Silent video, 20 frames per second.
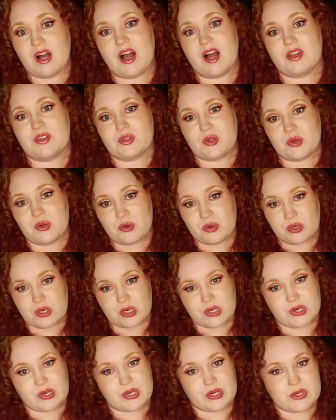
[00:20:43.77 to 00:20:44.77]
a tour
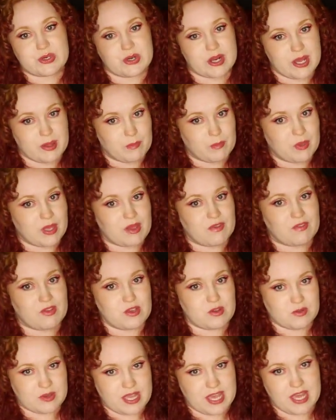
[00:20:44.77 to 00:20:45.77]
or a trip if
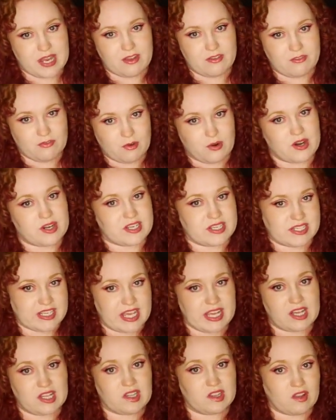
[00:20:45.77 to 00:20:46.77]
you can't afford to
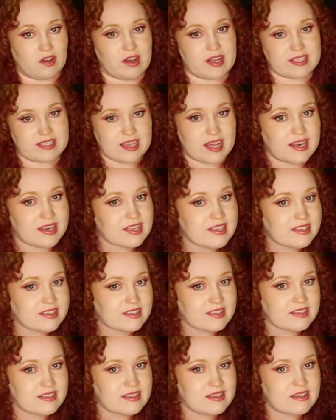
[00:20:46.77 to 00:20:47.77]
take a loss on it,